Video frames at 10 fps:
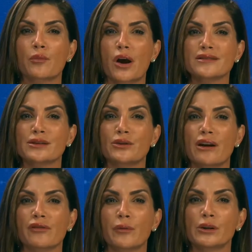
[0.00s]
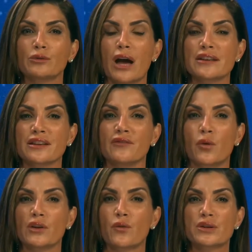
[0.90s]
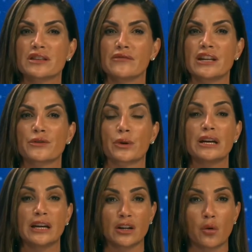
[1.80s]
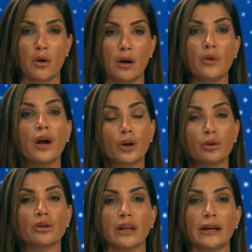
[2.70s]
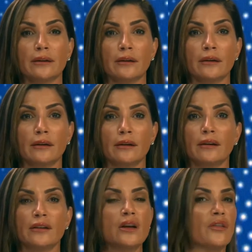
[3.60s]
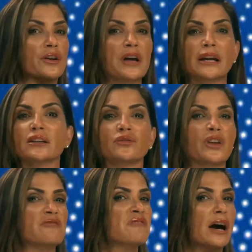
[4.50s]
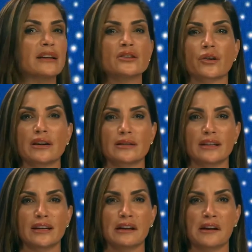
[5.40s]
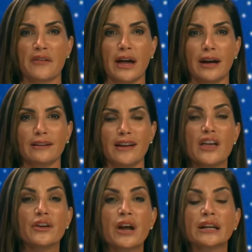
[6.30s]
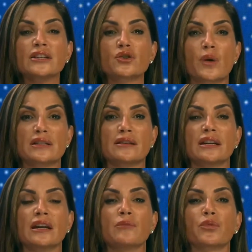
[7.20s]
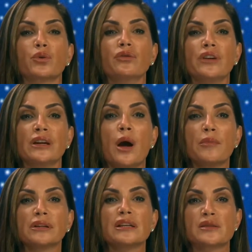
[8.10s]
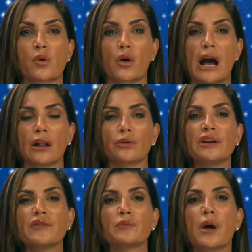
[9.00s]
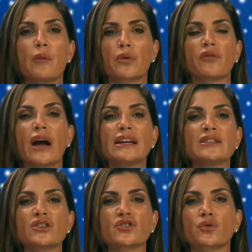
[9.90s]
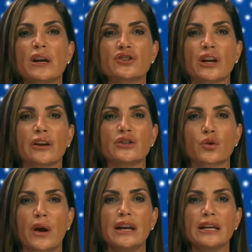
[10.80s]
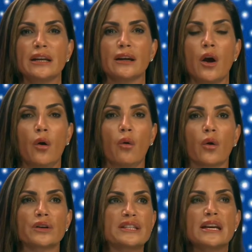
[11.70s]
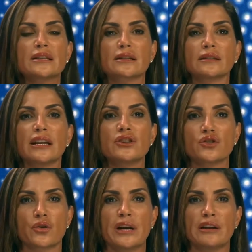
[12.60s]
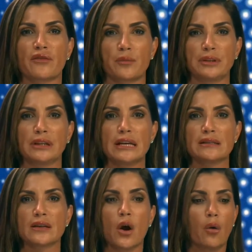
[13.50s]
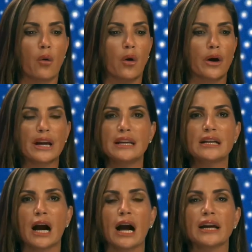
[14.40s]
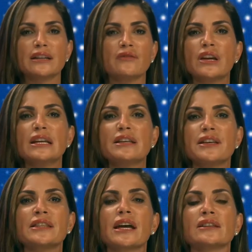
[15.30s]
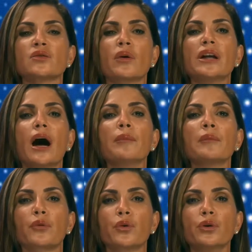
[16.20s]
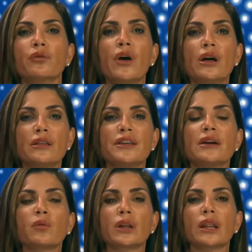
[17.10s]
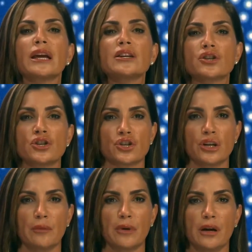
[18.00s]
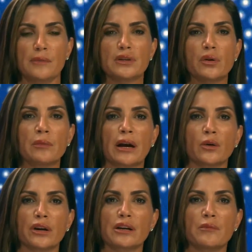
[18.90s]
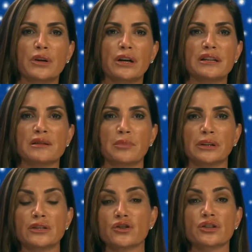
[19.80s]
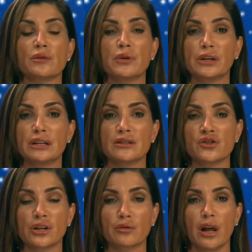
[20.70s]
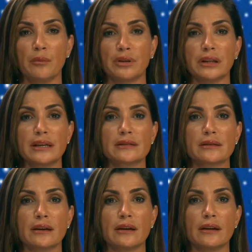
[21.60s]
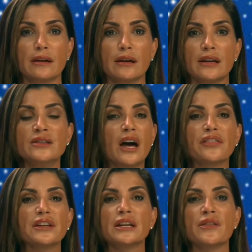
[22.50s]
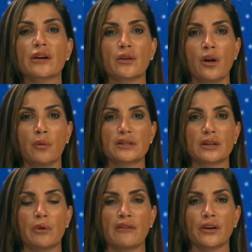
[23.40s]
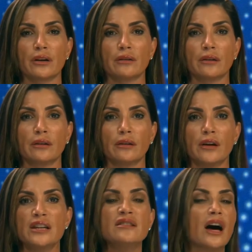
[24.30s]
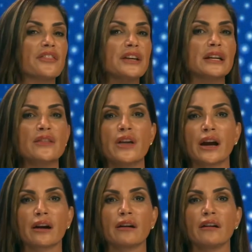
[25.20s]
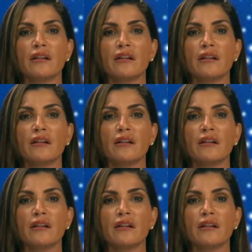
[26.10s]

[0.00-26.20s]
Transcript: and prosecute everyone who lies on a 4473, end quote. Google it. No, they're not, in, they're not interested in any of that. They're not interested in improving police morale or even providing discretionary training or de escalation training for police or any kind of anything that is going to help improve the relationship between minority communities and police or just communities in general and police. Nothing in there at all whatsoever. Nothing in there